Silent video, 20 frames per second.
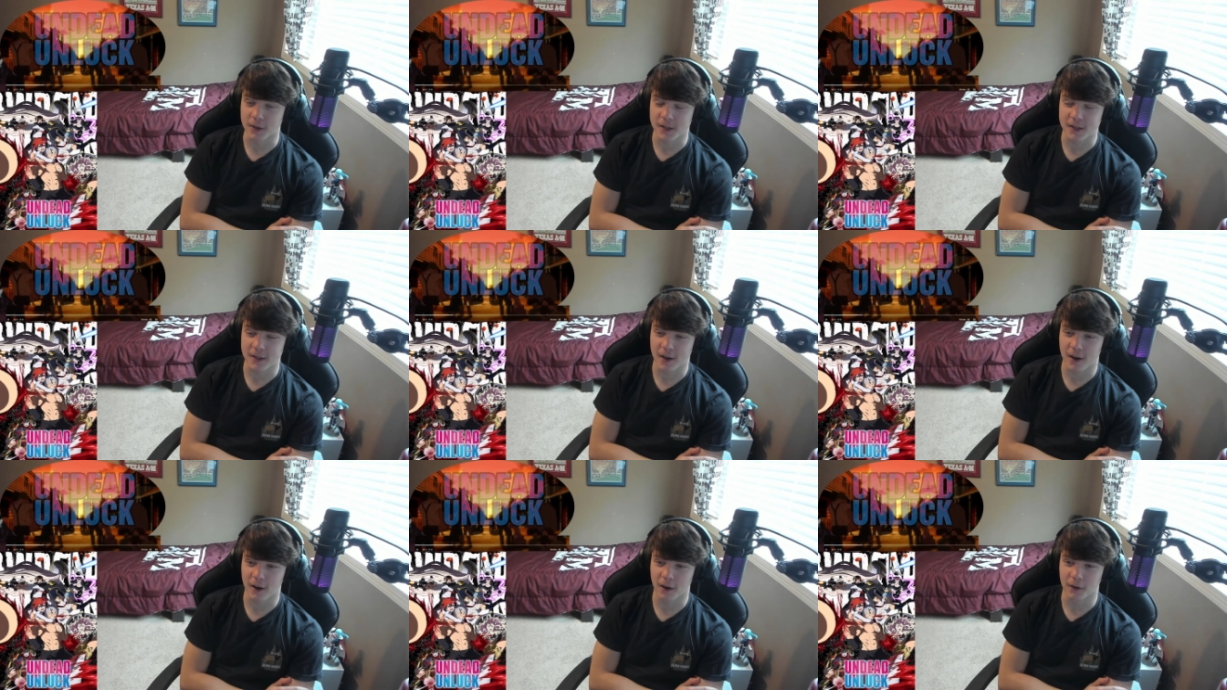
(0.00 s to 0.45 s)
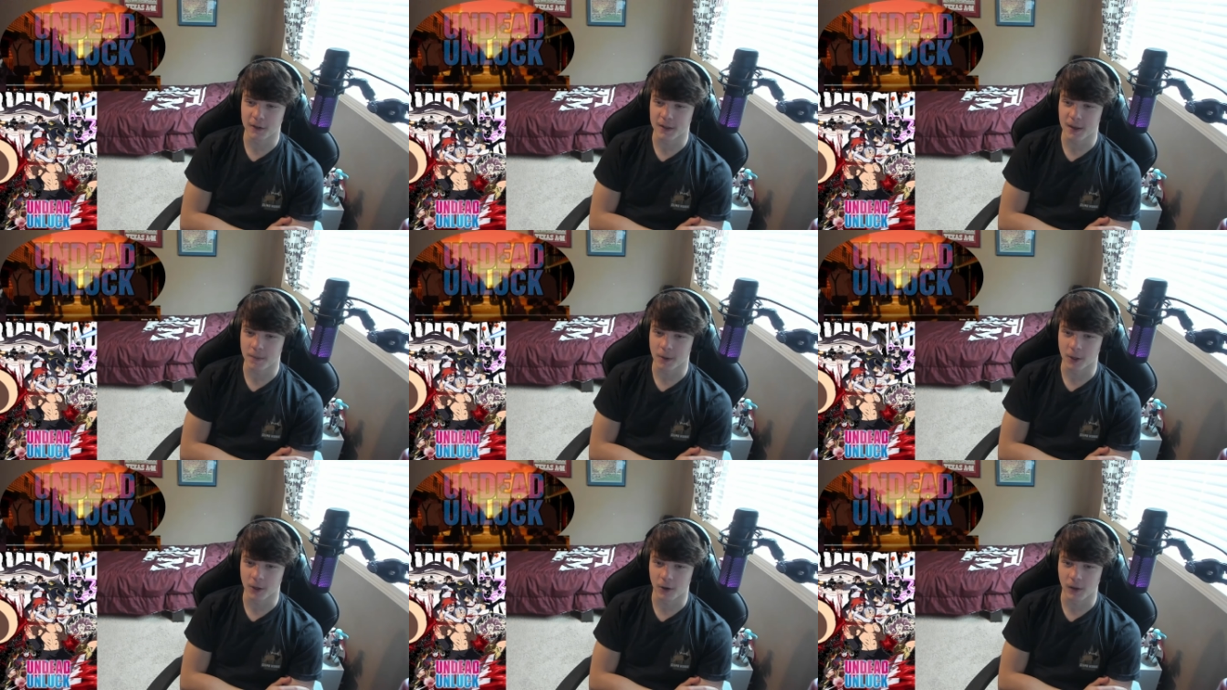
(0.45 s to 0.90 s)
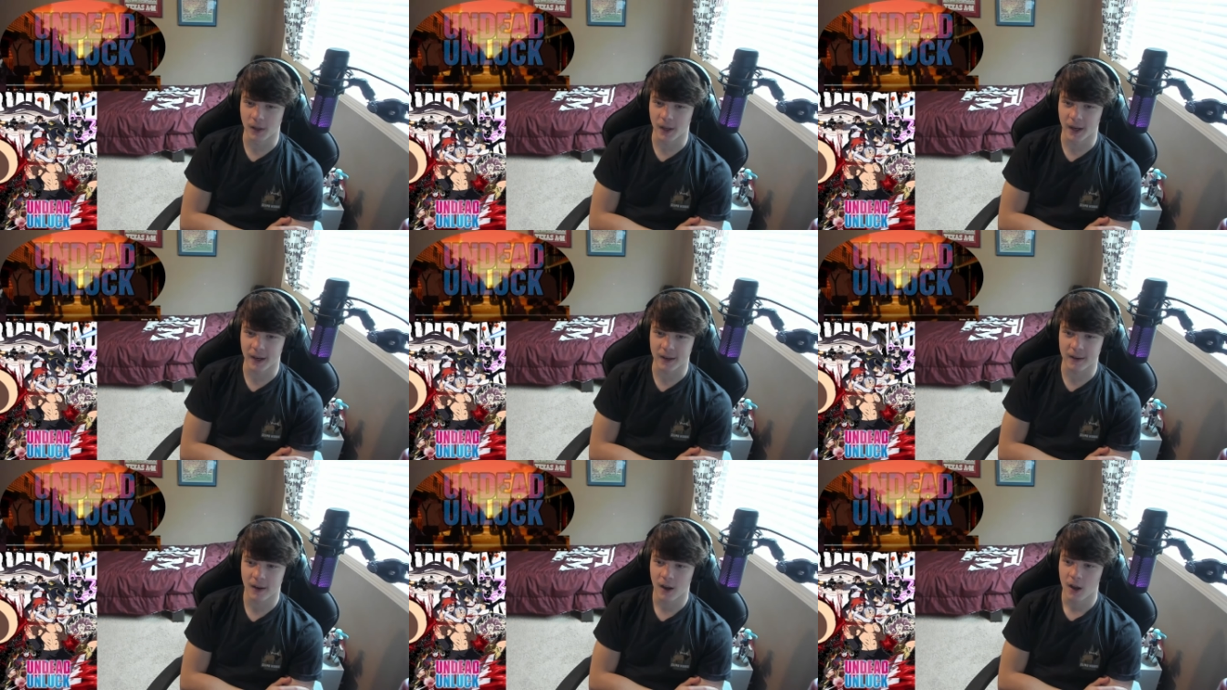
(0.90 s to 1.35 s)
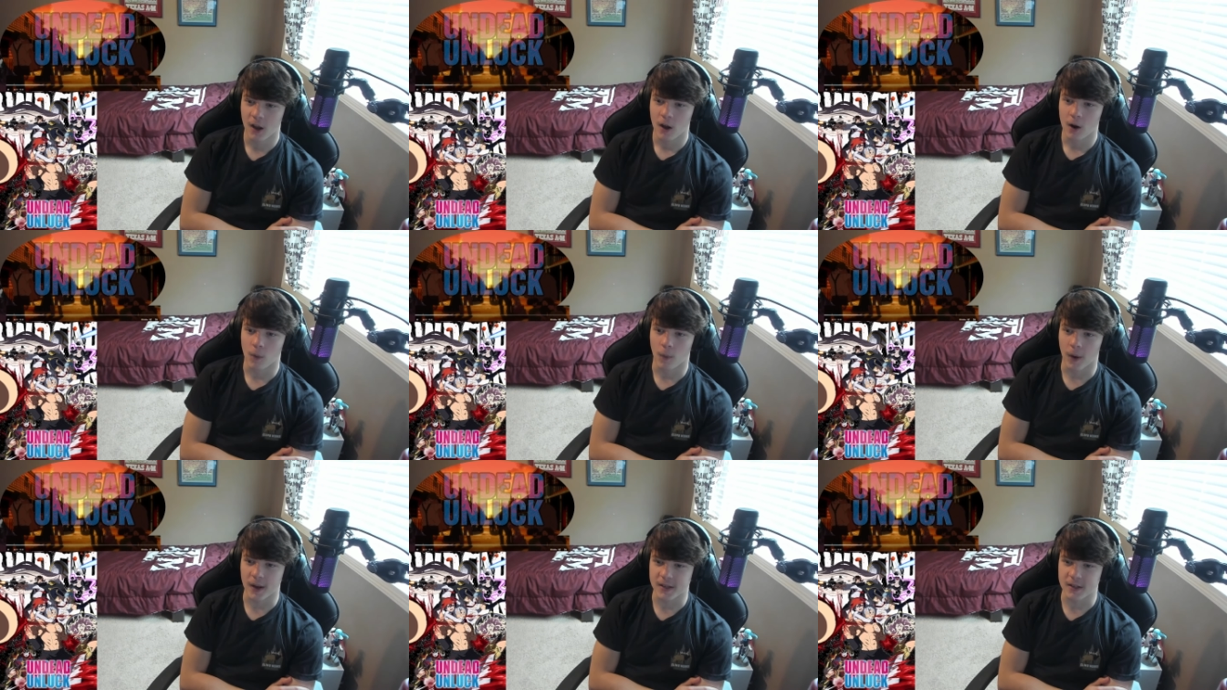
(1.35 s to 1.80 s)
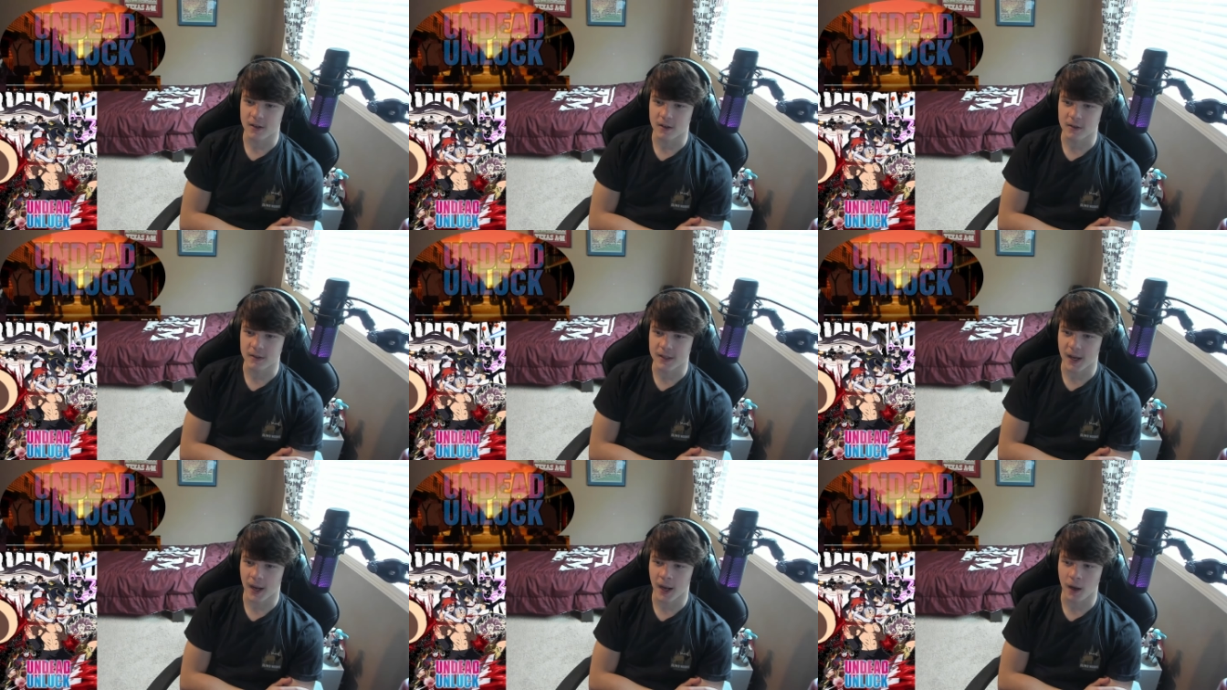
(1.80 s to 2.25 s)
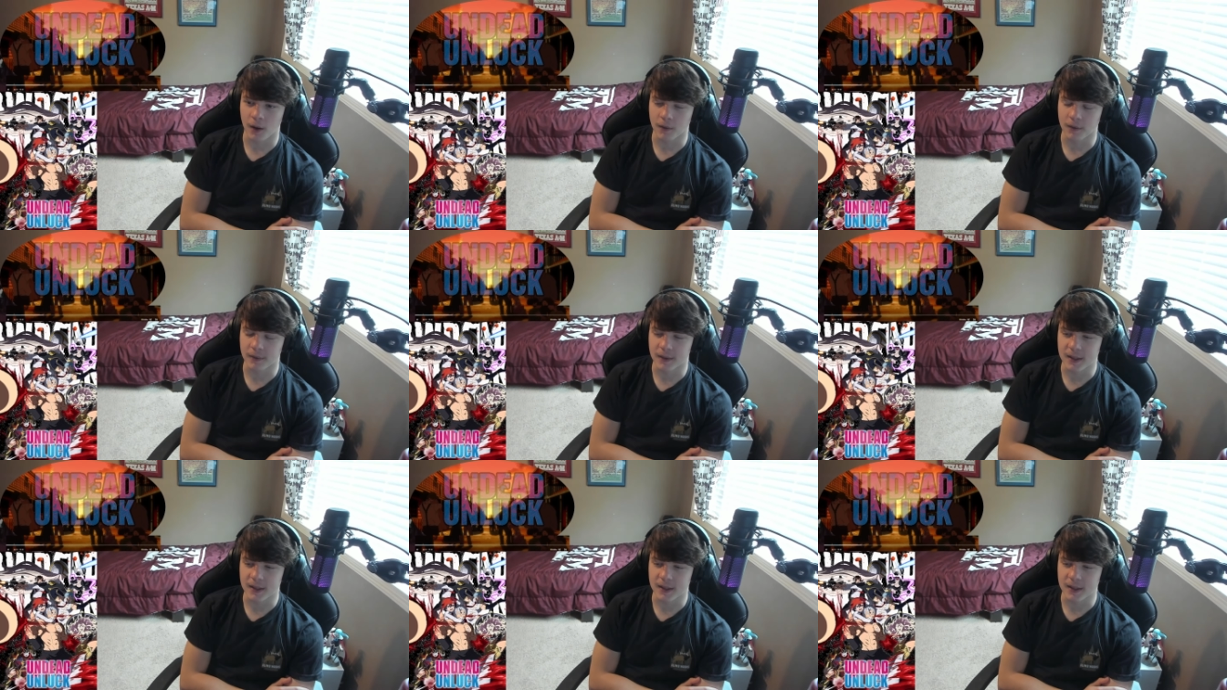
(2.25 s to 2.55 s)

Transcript: stereotypical, like, Western town.